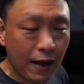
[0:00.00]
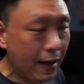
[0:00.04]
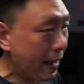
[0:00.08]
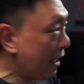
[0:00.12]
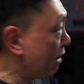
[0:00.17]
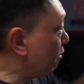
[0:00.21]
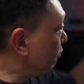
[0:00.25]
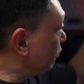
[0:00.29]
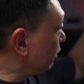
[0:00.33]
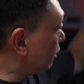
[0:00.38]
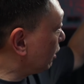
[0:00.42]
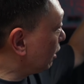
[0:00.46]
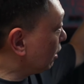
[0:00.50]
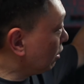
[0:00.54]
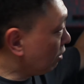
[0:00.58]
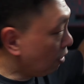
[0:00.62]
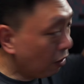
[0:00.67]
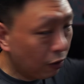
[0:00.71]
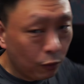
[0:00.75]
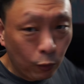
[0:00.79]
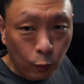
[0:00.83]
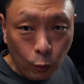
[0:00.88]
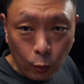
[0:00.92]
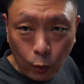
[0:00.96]
everything
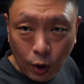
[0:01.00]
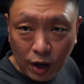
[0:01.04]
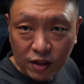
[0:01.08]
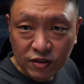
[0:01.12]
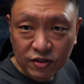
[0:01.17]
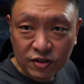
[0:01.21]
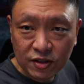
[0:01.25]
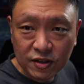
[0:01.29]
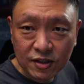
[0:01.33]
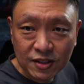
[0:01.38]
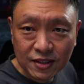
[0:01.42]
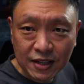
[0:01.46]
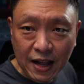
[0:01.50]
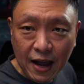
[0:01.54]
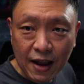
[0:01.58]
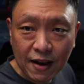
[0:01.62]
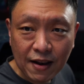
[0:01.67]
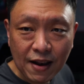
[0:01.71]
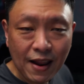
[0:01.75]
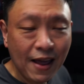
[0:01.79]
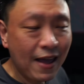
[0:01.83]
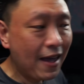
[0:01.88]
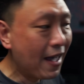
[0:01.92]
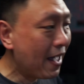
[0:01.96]
on one C
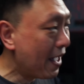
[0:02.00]
stand,